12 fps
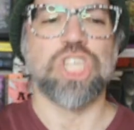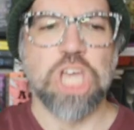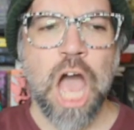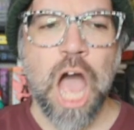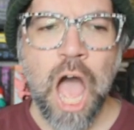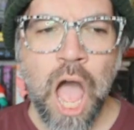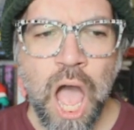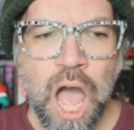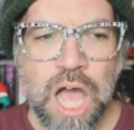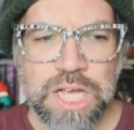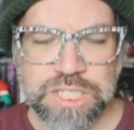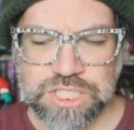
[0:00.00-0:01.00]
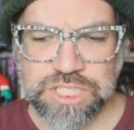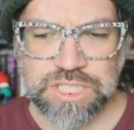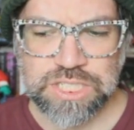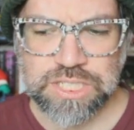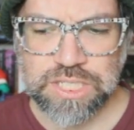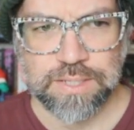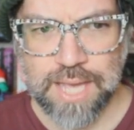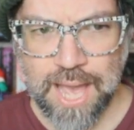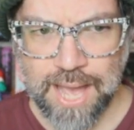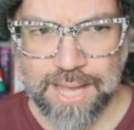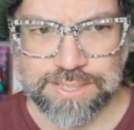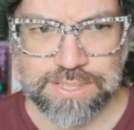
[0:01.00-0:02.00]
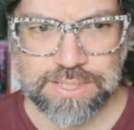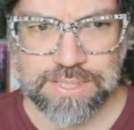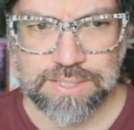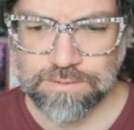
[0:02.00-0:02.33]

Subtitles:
Yes! Yes.